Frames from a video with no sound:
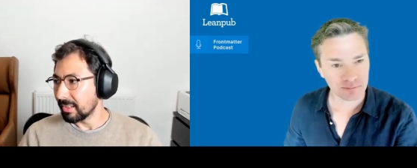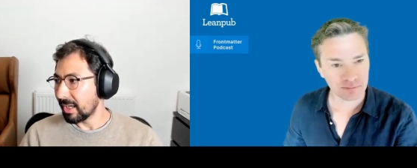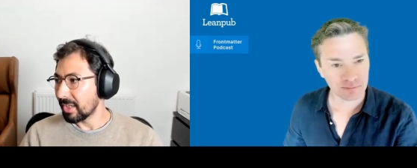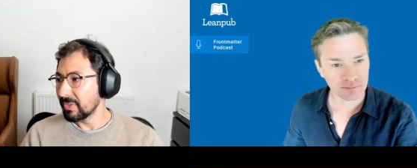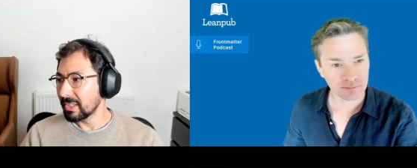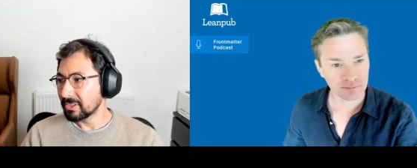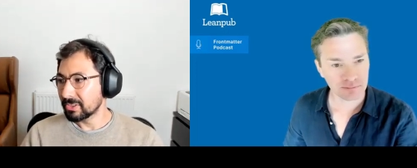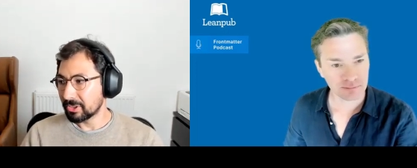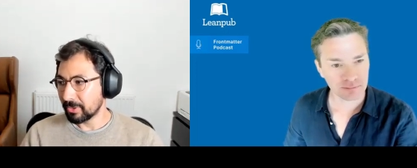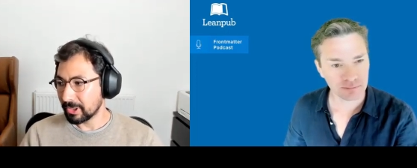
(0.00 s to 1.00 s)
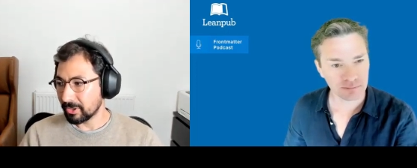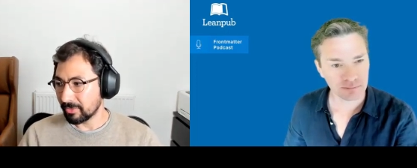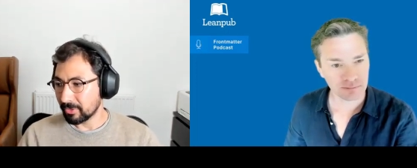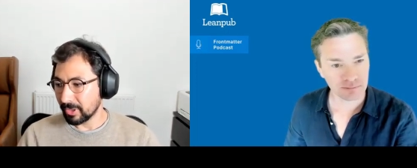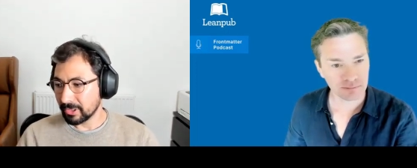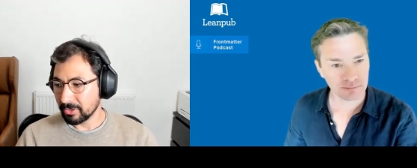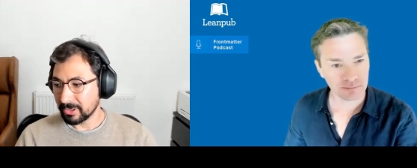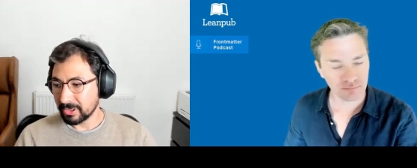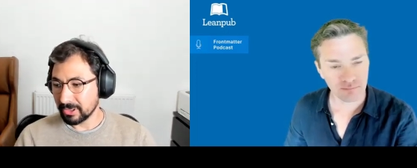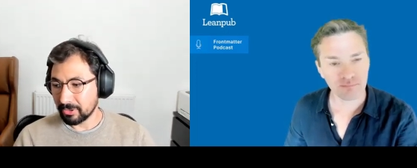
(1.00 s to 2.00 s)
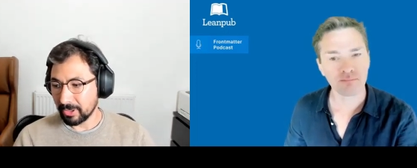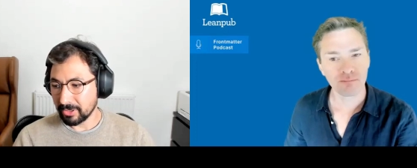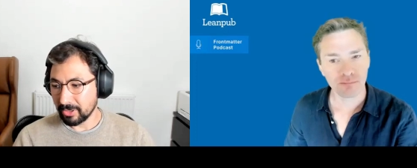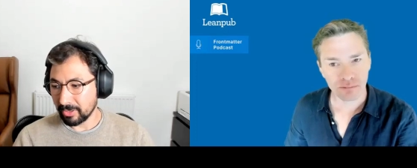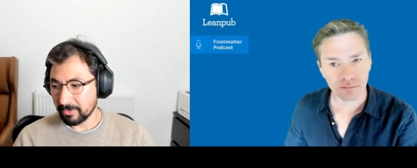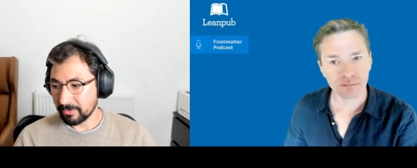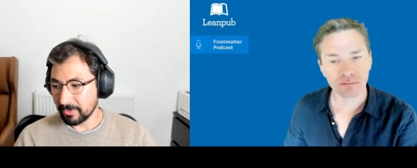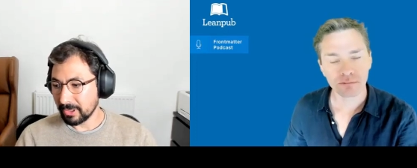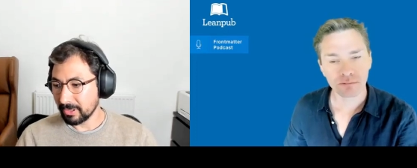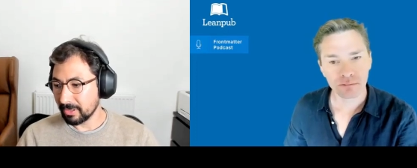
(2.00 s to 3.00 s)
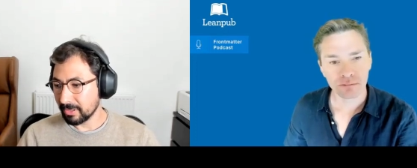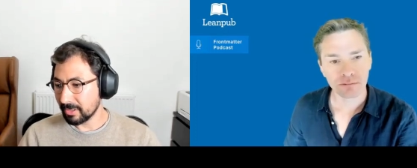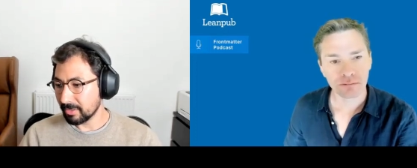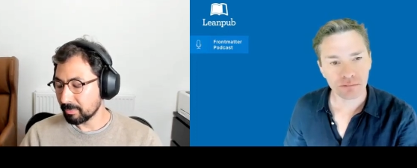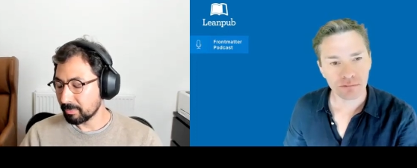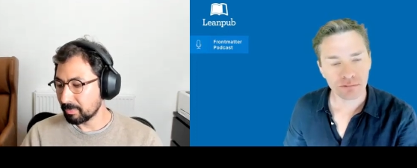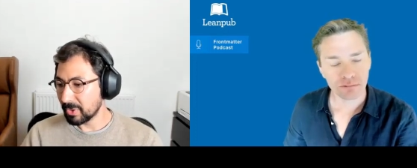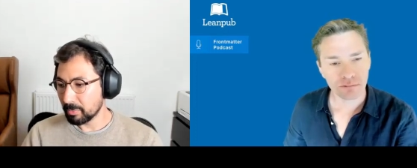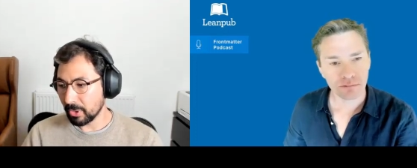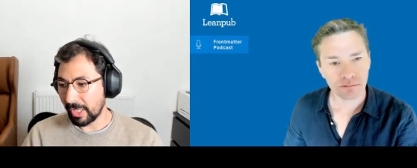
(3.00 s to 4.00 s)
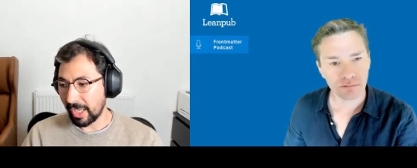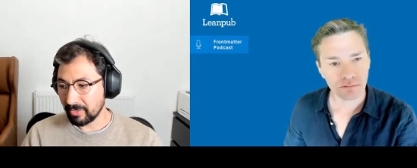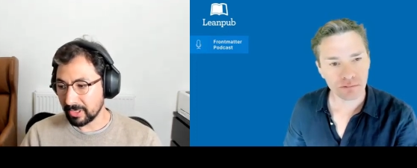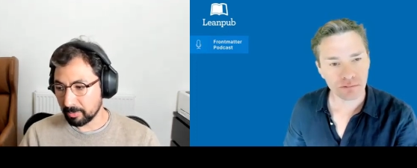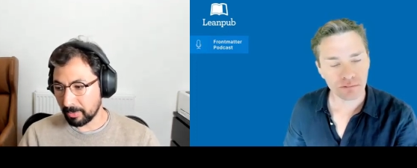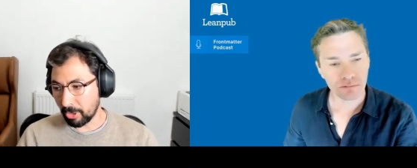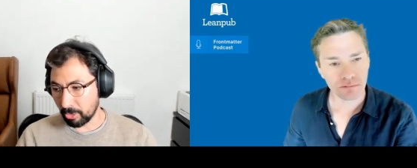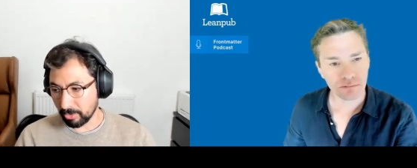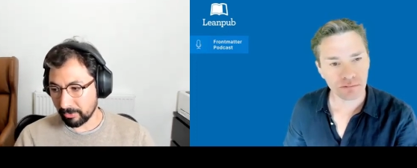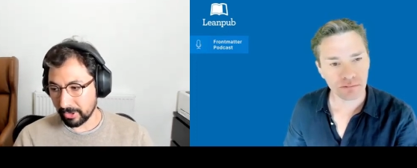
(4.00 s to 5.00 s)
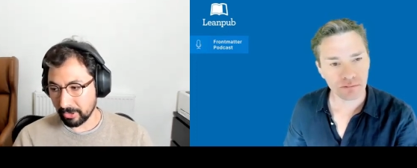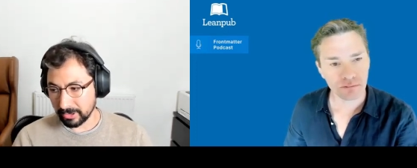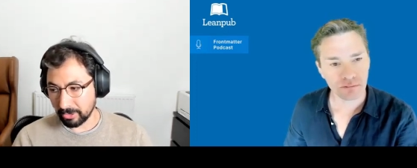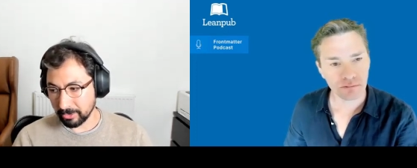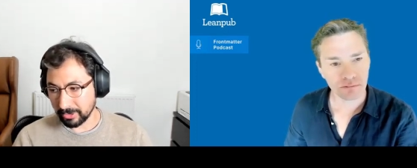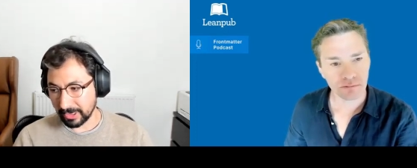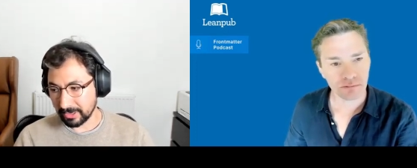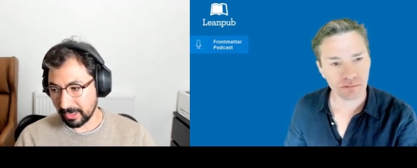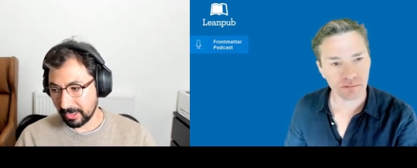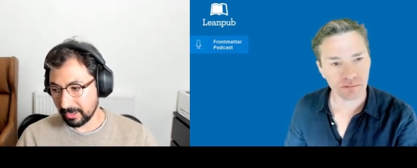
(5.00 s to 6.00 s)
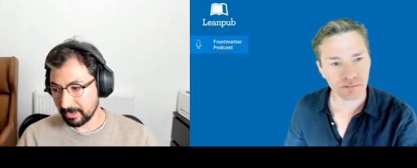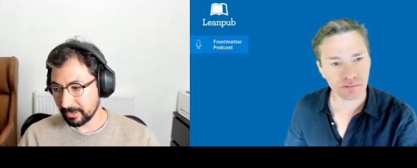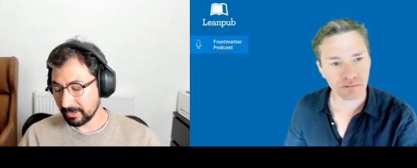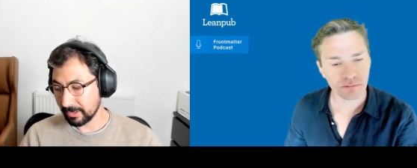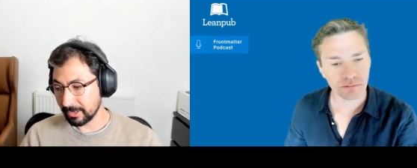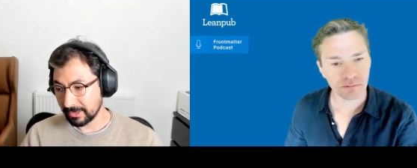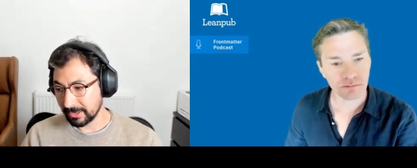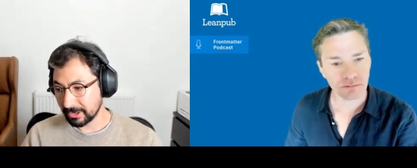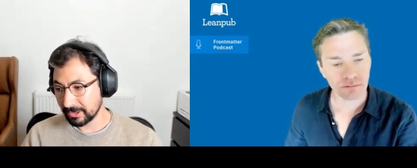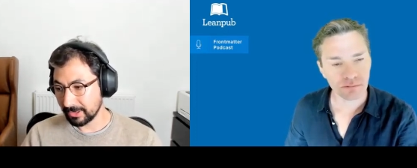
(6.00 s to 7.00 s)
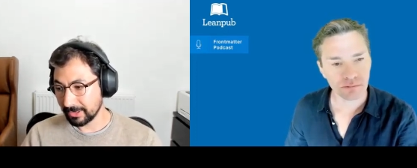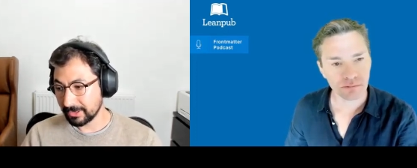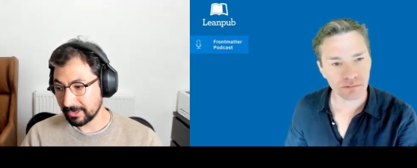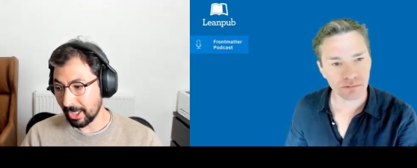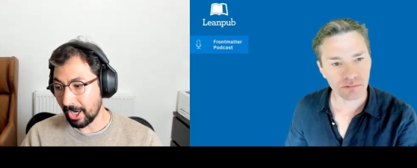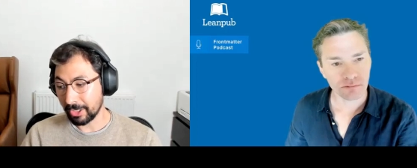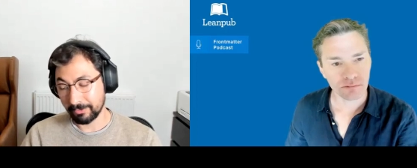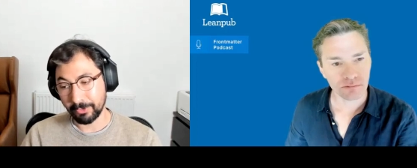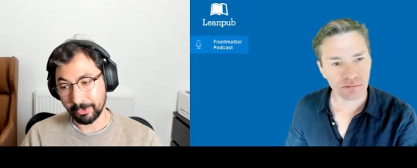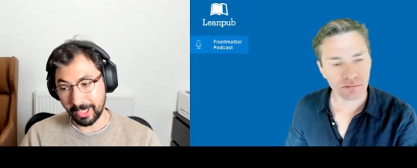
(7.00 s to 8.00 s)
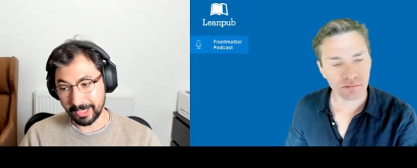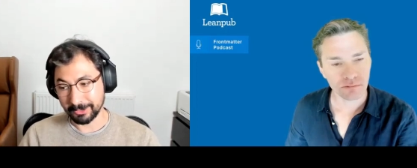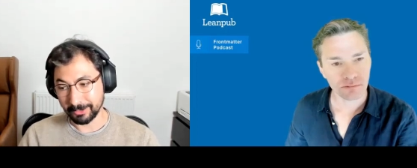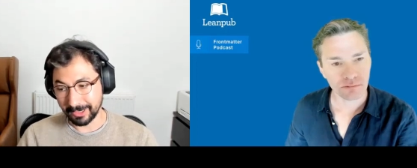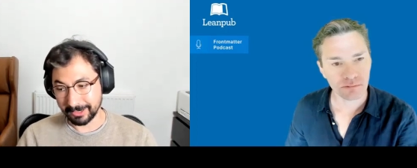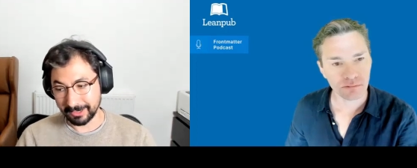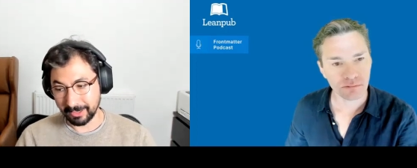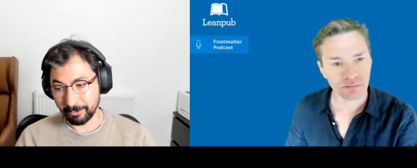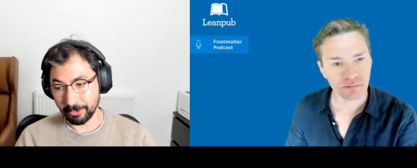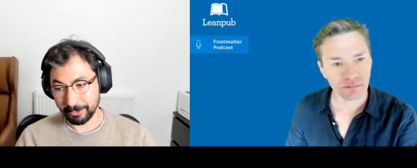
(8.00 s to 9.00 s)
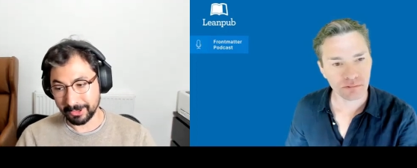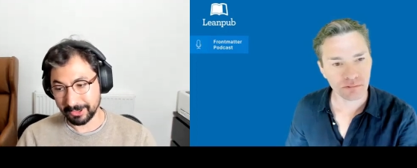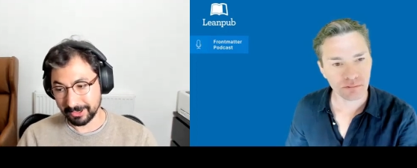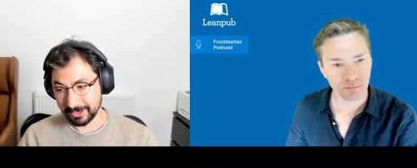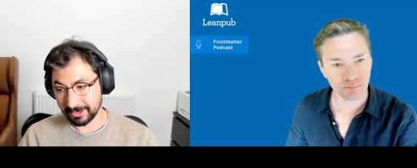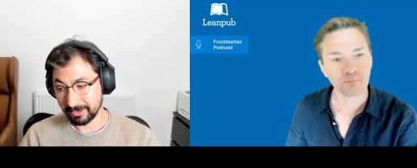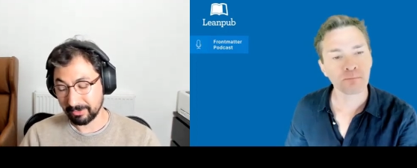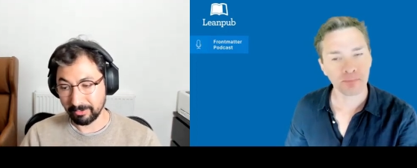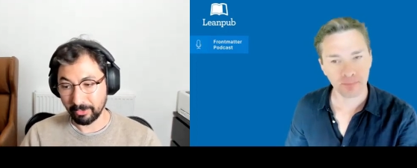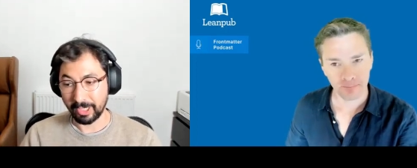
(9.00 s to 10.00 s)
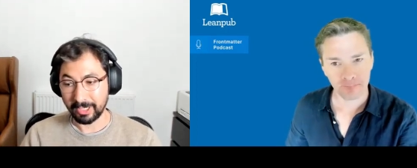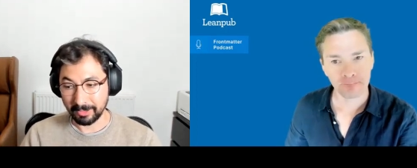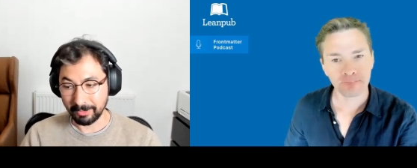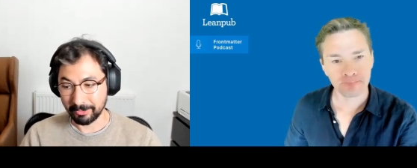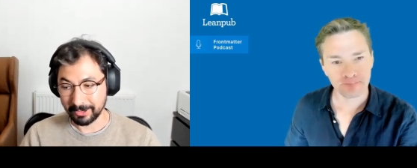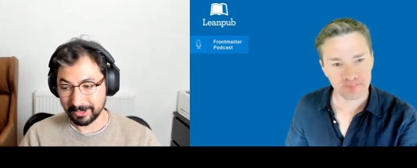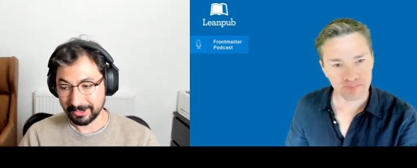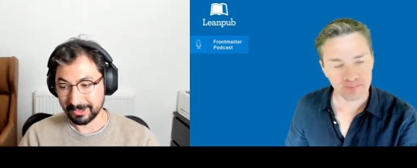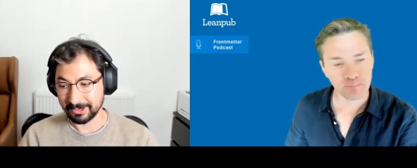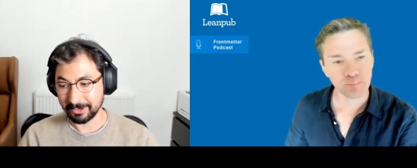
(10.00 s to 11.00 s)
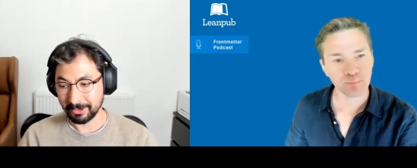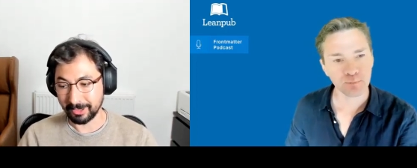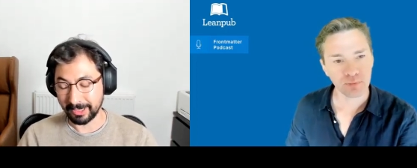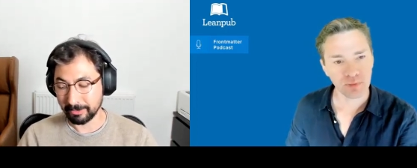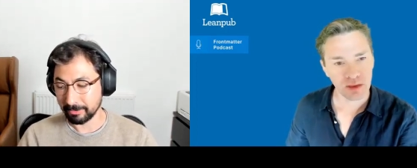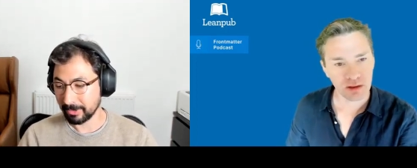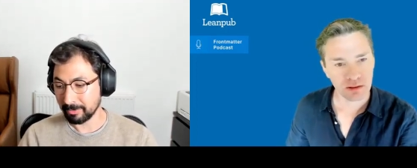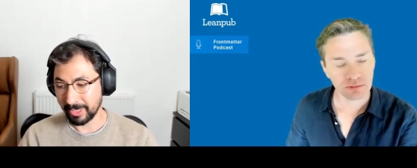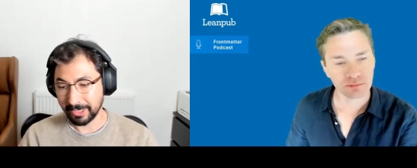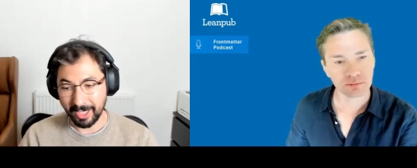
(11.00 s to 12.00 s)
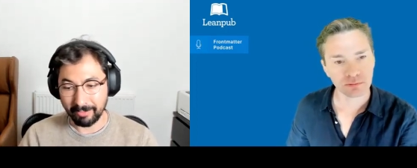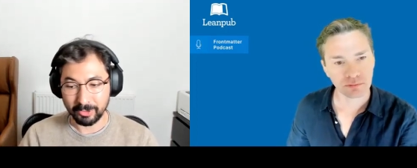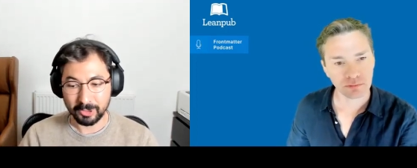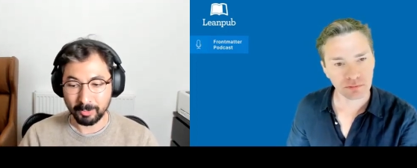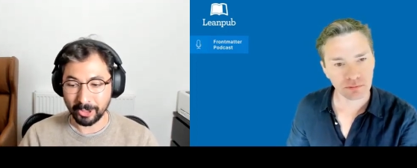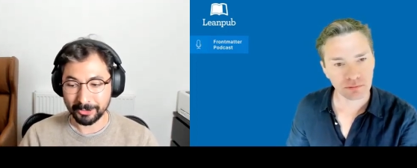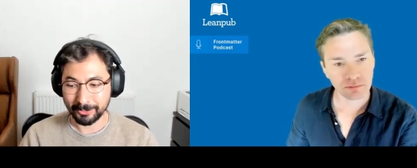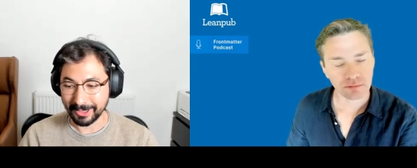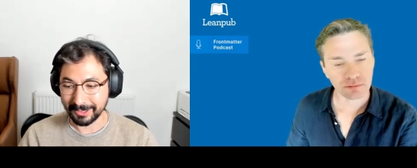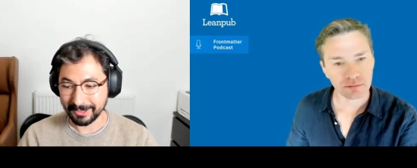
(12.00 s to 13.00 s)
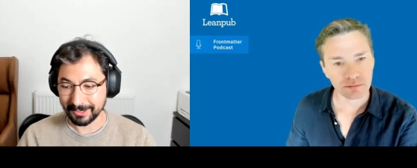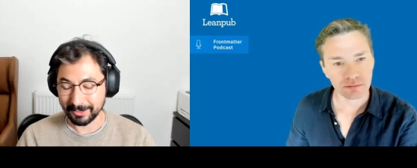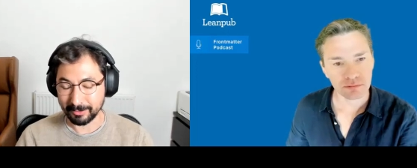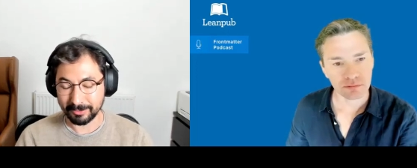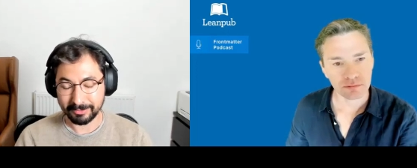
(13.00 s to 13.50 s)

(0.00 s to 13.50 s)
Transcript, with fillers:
Speaker 1: think it's a trade-off, right? So it's a trade-off. People having the power over their own data, in a sense, it's hard for us to get data for researchers, even for academic researchers. You know, like we might have response rates of,